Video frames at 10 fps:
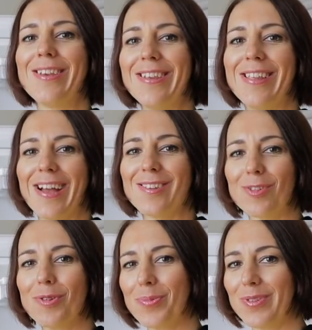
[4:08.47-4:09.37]
He does
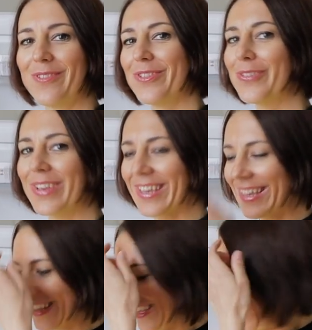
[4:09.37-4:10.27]
soups every
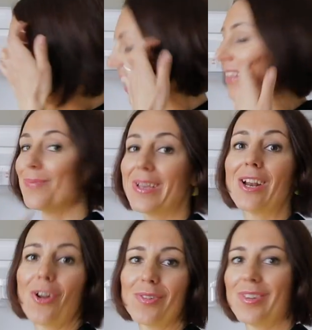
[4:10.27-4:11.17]
weekend and
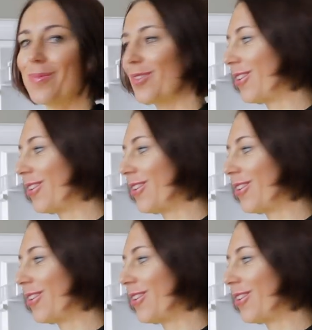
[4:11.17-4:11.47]
Mika loves them,